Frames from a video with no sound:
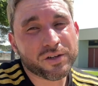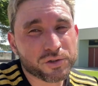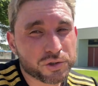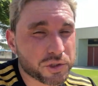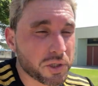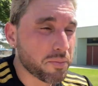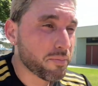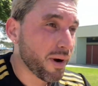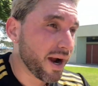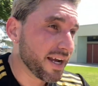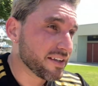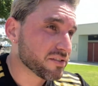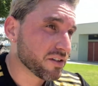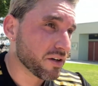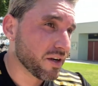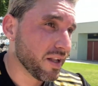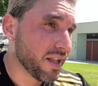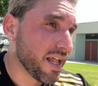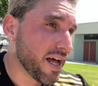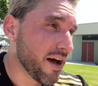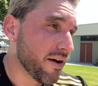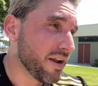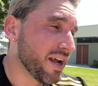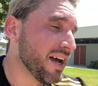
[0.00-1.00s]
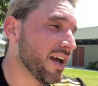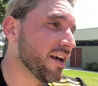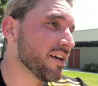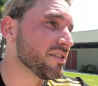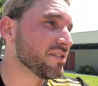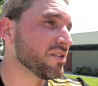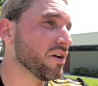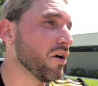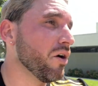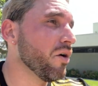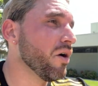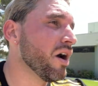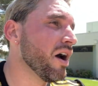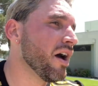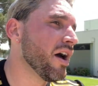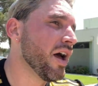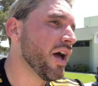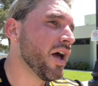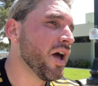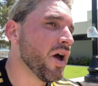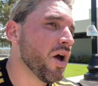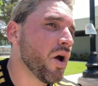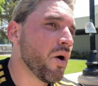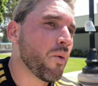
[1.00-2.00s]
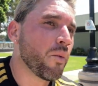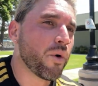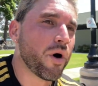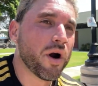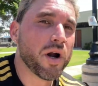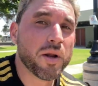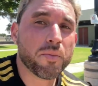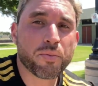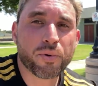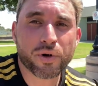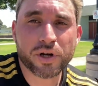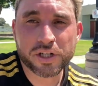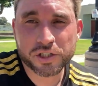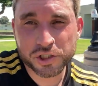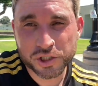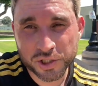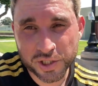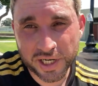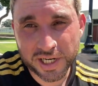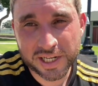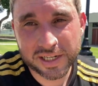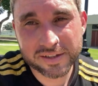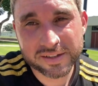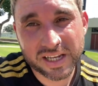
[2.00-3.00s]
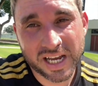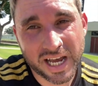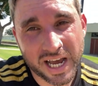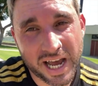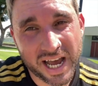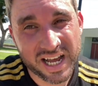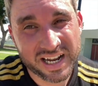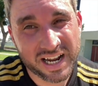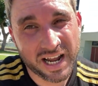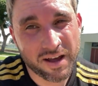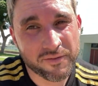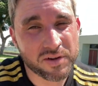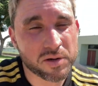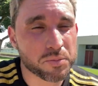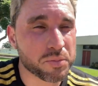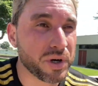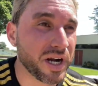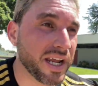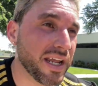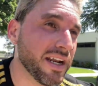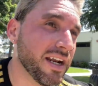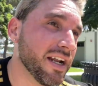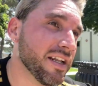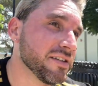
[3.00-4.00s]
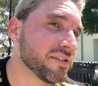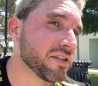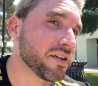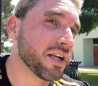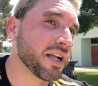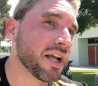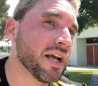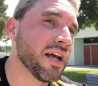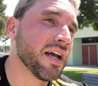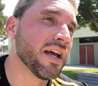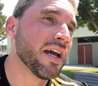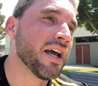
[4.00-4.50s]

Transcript: usually bikes aren't allowed. So we're already pretty trained at having a break and entering.